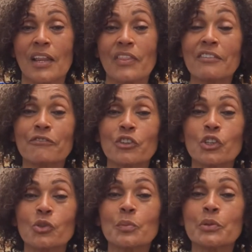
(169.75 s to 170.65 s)
than for
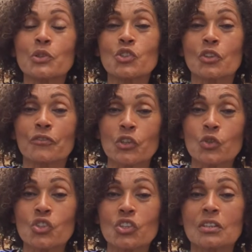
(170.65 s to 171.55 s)
you to put your
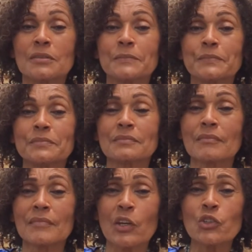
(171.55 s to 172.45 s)
future,
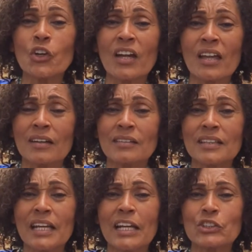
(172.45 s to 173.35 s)
your health,
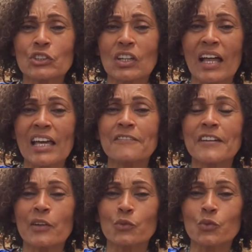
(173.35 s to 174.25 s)
and your life
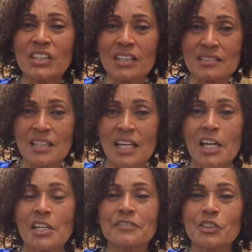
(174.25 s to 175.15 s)
at risk
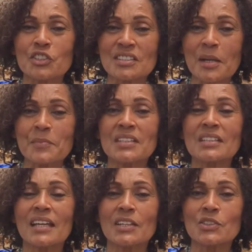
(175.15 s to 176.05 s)
for something
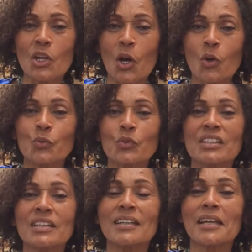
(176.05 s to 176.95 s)
that is
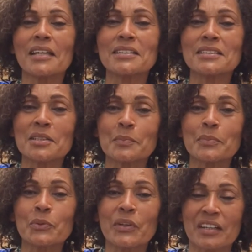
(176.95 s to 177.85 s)
only
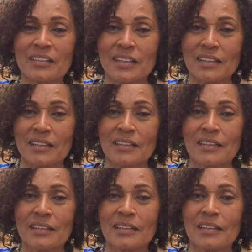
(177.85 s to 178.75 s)
temporary.
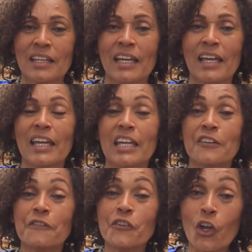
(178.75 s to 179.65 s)

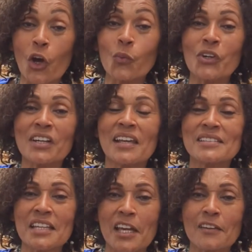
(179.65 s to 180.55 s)
If no one
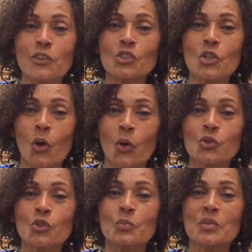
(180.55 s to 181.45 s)
has ever told you